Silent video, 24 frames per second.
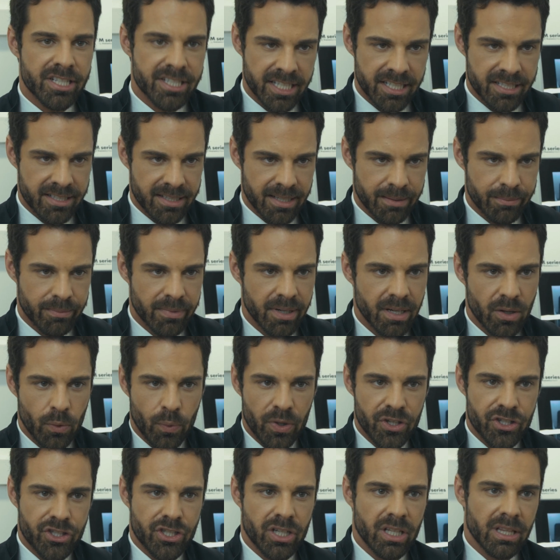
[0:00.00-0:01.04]
system,
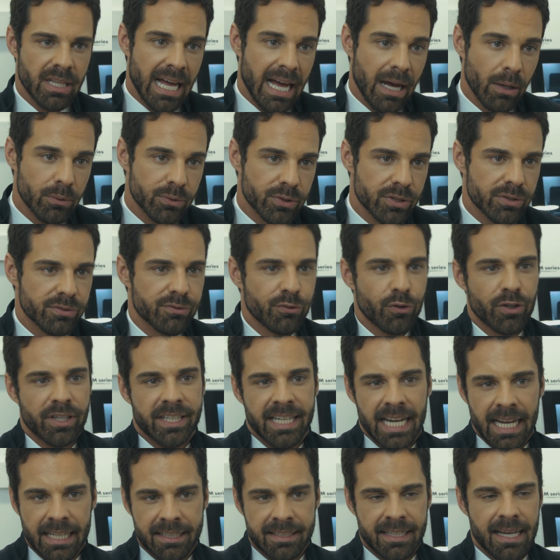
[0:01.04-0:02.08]
which allows for
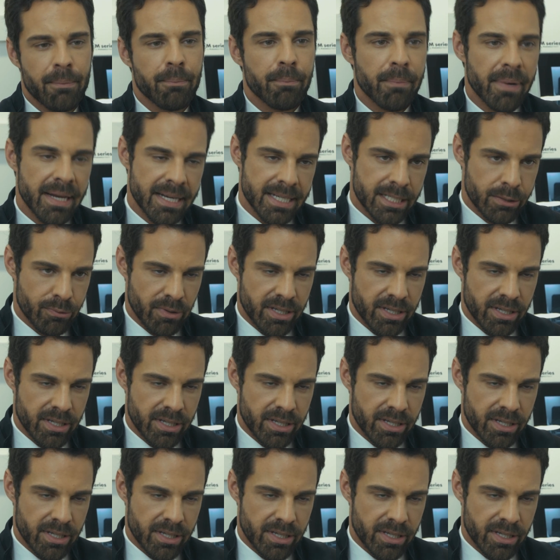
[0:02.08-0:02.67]
CAD/CAM-based